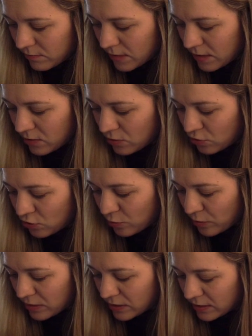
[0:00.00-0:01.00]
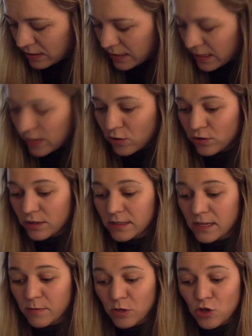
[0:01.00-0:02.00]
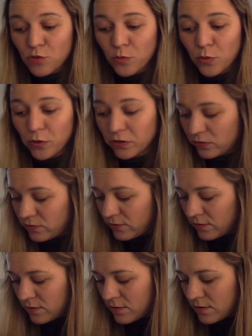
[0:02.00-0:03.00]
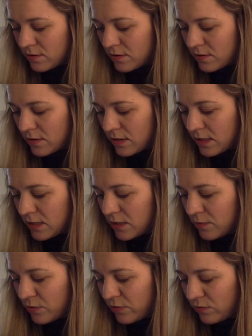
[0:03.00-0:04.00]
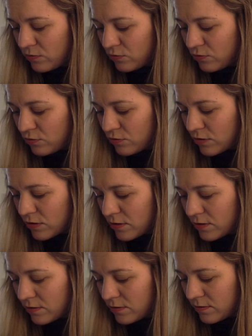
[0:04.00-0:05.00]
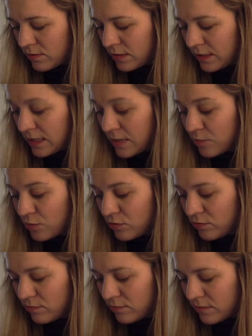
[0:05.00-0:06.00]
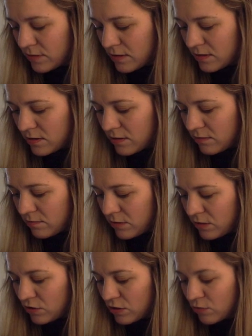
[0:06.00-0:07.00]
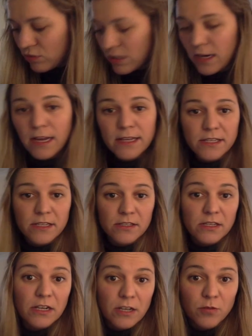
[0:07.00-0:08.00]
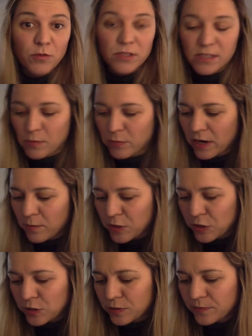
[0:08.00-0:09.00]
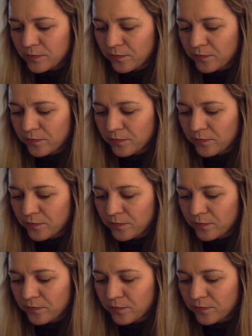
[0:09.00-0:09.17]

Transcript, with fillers: And not surprisingly, I got the same Q point as in the previous uh, example, because I was analyzing a circuit with the same parameters.